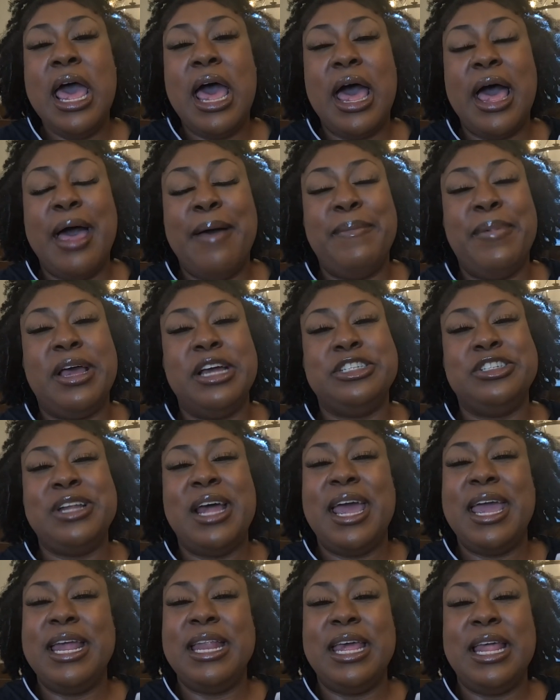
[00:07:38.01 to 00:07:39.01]
because you're
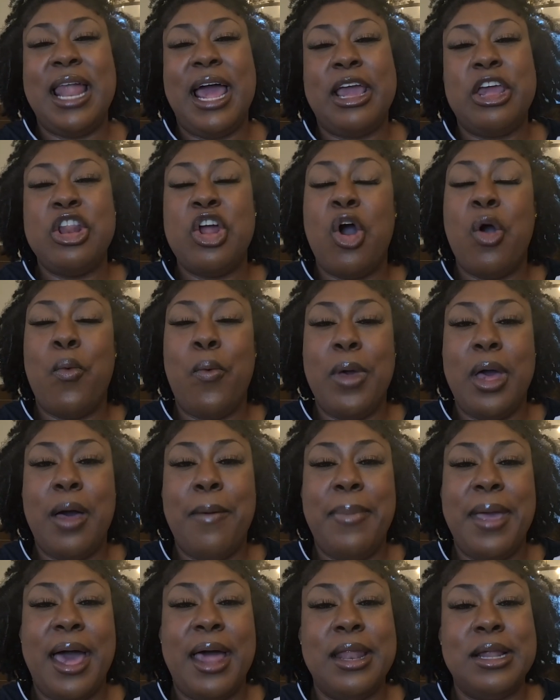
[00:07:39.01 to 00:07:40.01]
not eating a
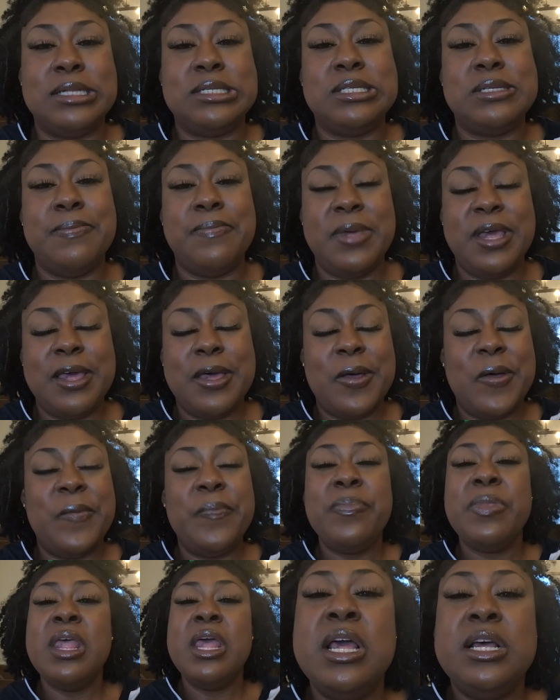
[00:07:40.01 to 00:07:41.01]
well-balanced meal.